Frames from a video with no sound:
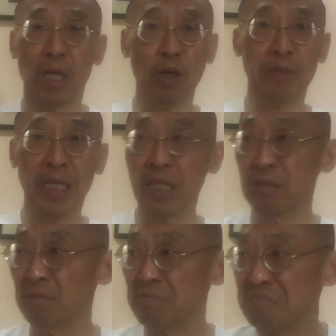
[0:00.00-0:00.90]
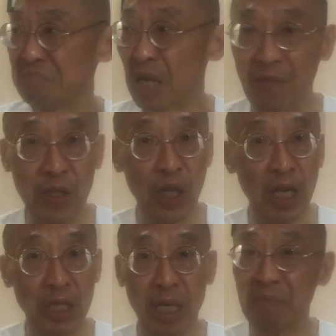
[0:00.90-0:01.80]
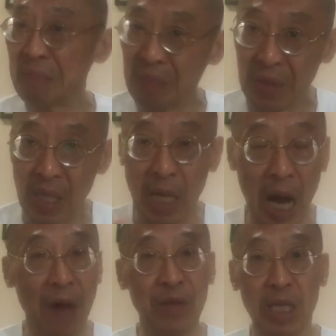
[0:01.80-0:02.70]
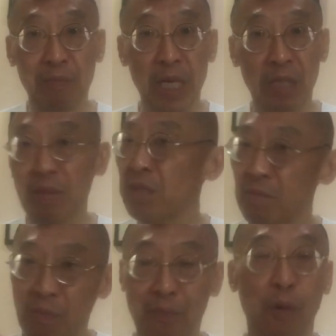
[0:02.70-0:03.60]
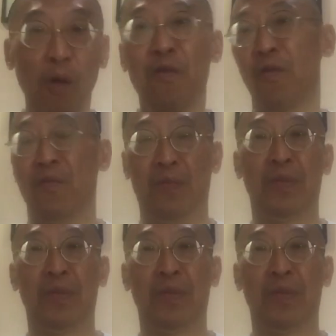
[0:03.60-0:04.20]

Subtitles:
No big deal, after change name, after the placement, both